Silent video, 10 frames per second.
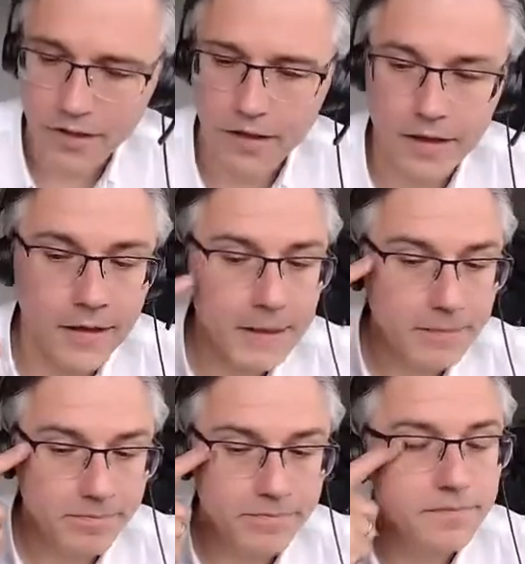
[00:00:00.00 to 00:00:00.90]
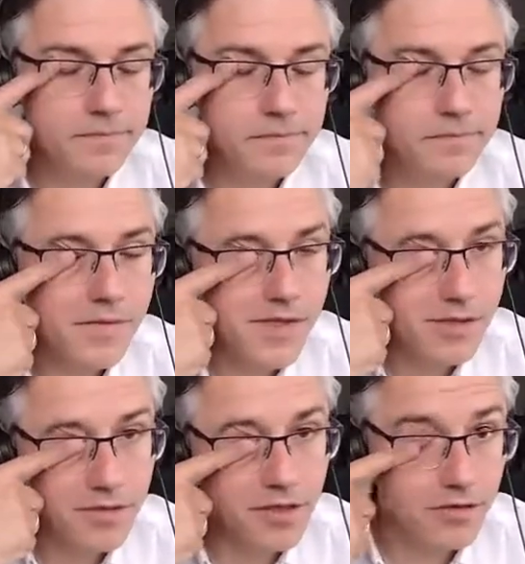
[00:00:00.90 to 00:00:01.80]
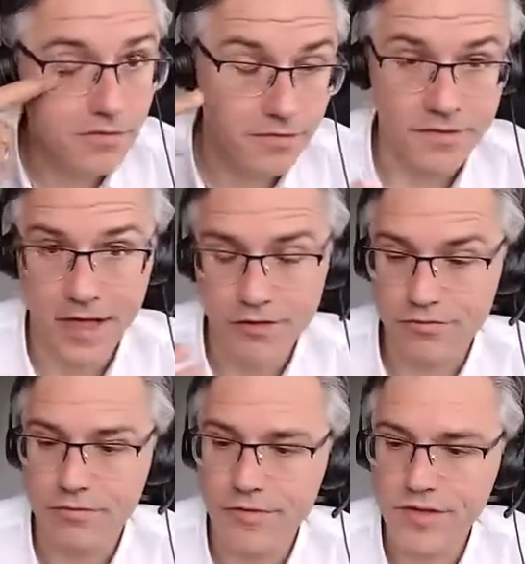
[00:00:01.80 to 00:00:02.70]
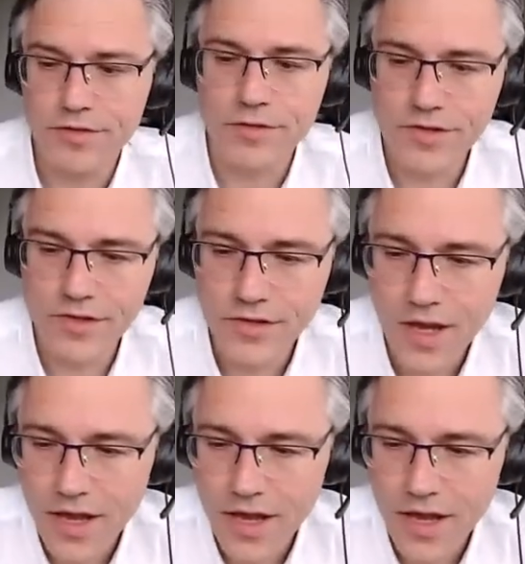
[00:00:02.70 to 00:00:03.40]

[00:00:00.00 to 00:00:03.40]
some kind of natural resource.